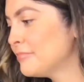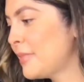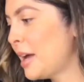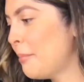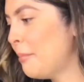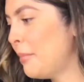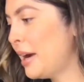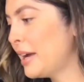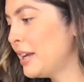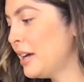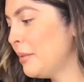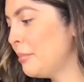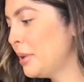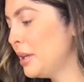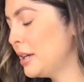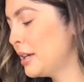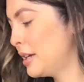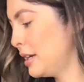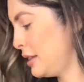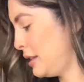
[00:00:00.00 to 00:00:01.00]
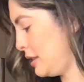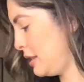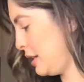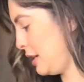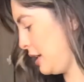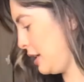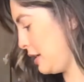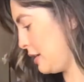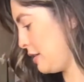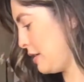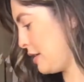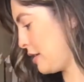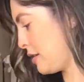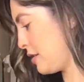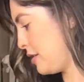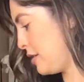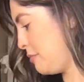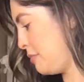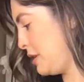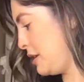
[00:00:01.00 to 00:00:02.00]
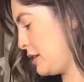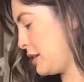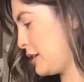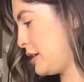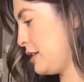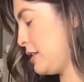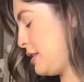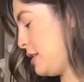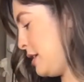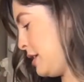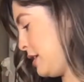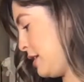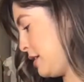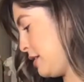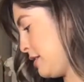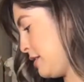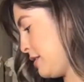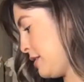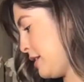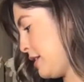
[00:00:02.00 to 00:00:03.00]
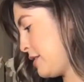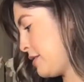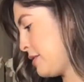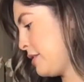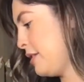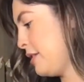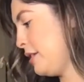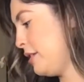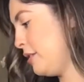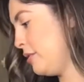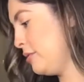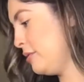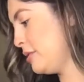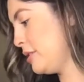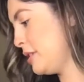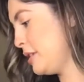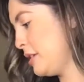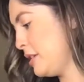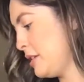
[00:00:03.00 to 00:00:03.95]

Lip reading: That might not be a good thing. It could be a good thing. I don't know.